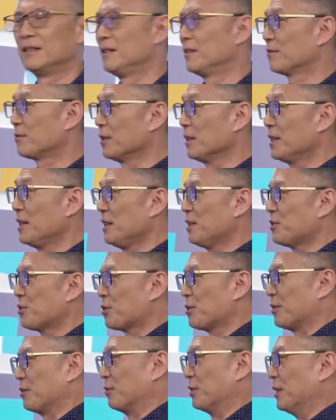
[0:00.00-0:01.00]
From
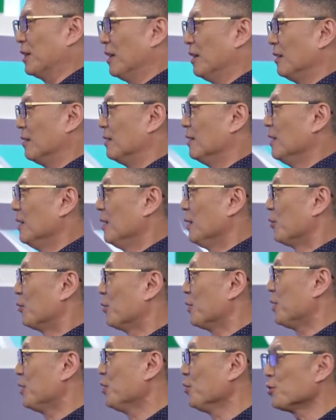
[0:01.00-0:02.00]
history, we know
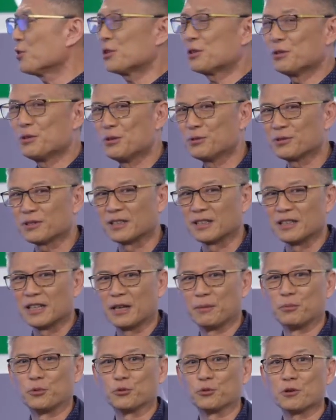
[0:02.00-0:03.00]
we used to use the
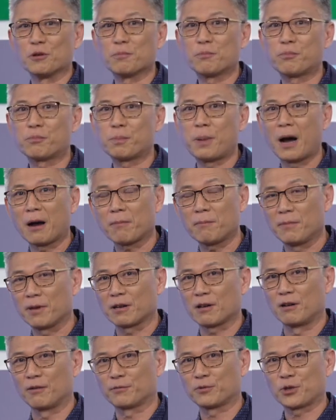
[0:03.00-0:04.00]
name
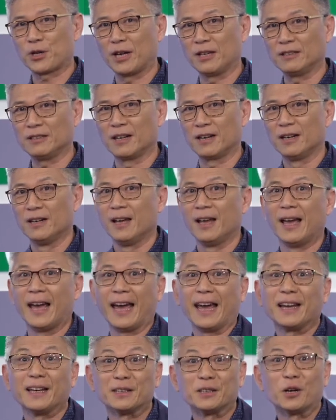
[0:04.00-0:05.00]
Republic of China.
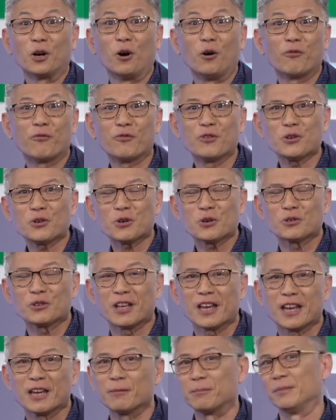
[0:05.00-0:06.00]
Hey, the official
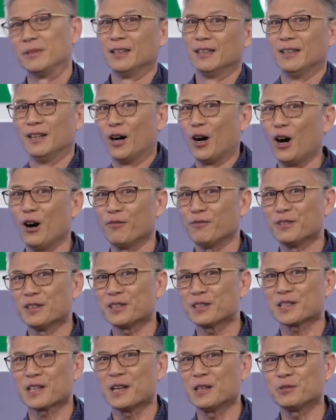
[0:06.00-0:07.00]
name of
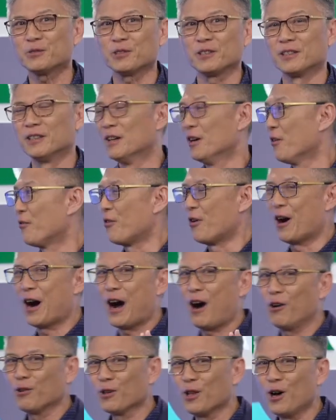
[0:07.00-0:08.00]
this country. For
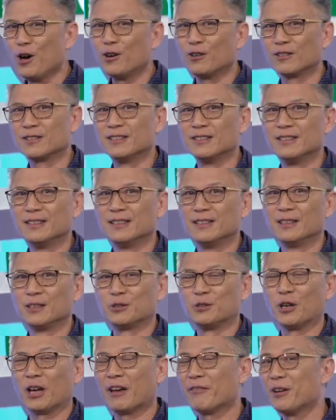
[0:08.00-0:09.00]
how long?
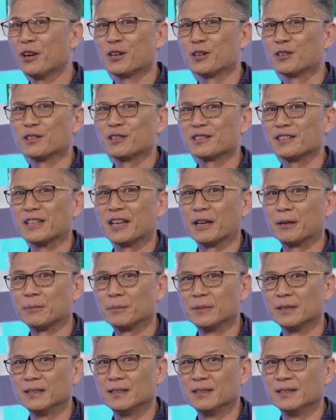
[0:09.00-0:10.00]
You haven't heard this name.
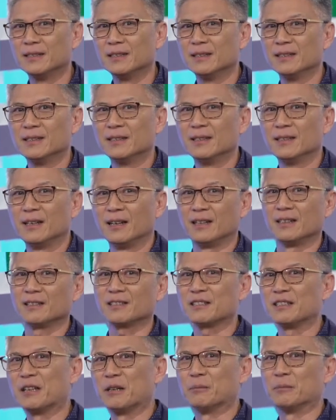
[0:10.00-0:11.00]

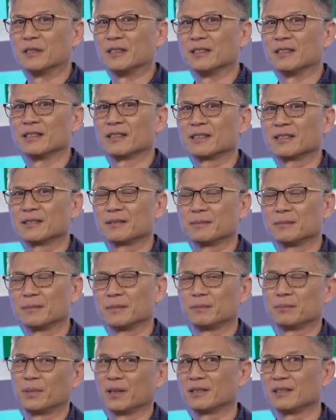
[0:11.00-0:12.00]
This name is
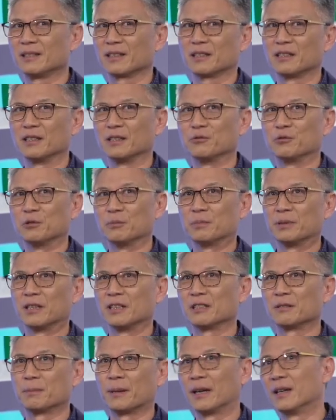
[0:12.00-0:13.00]
basically
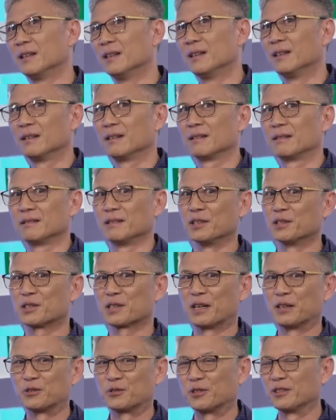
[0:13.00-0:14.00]
replaced by this
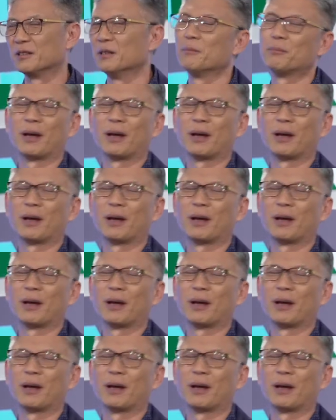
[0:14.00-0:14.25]
country.